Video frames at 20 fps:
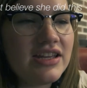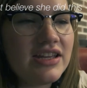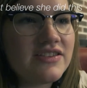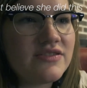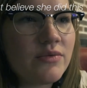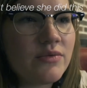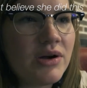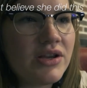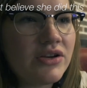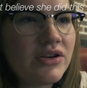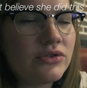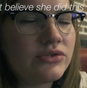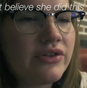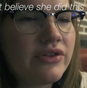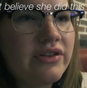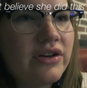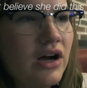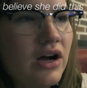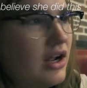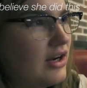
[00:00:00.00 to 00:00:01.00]
is one year older
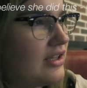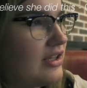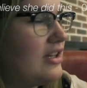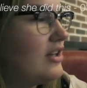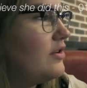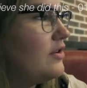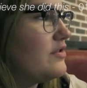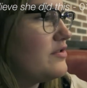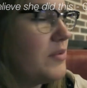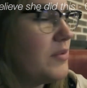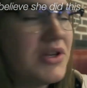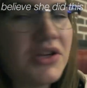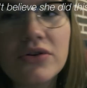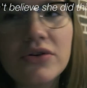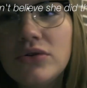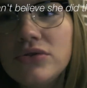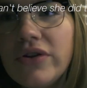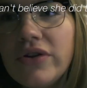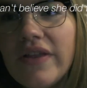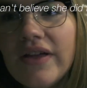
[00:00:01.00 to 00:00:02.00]
than Annika, who's one year
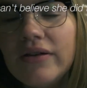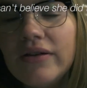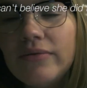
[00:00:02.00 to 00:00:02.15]
like, older not than